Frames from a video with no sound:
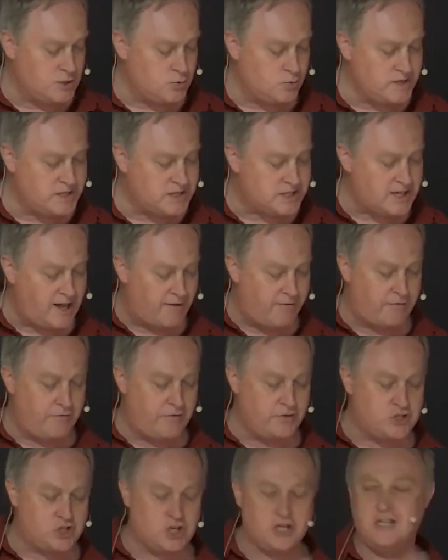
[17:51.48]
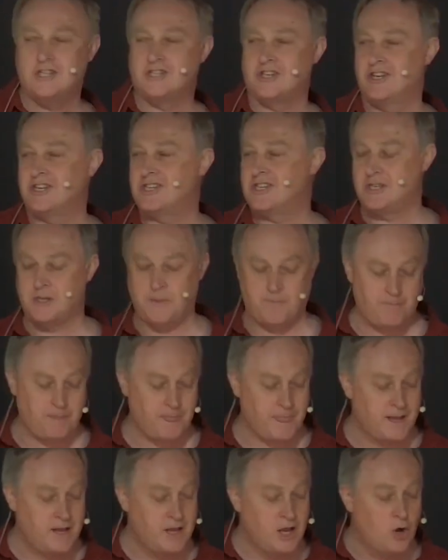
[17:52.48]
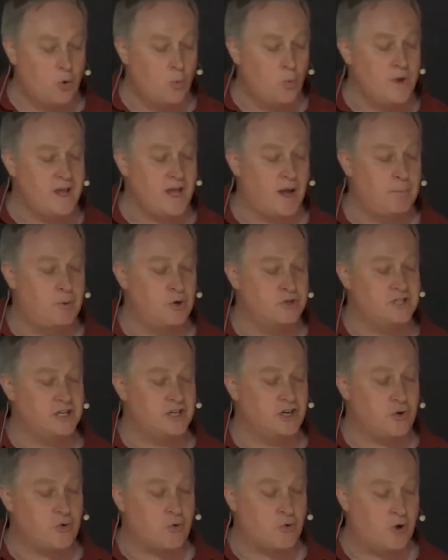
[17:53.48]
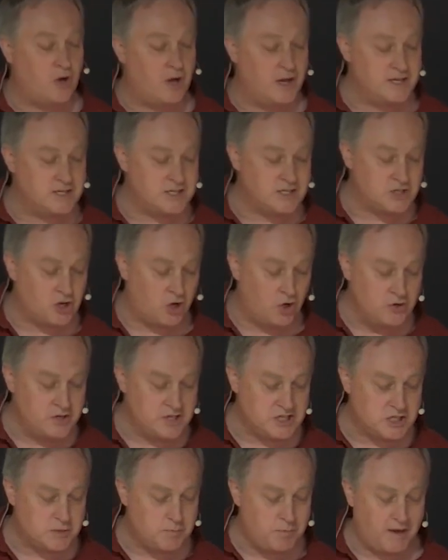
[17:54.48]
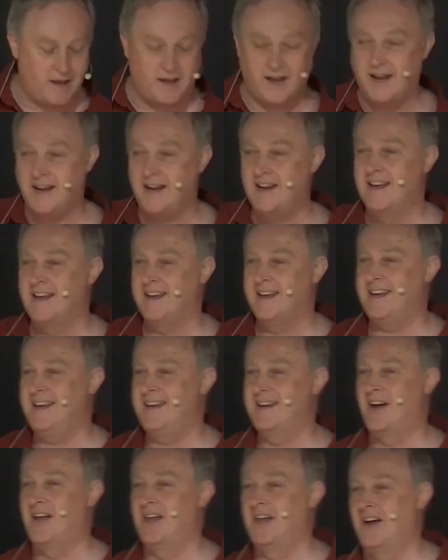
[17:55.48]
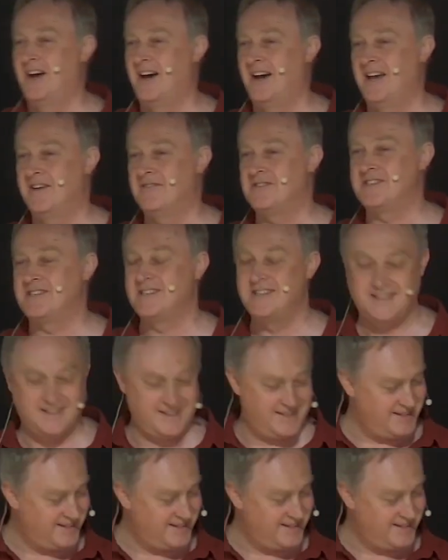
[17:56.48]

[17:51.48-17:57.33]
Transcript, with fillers: as we suffer for Jesus, we are putting Christ on display in our lives,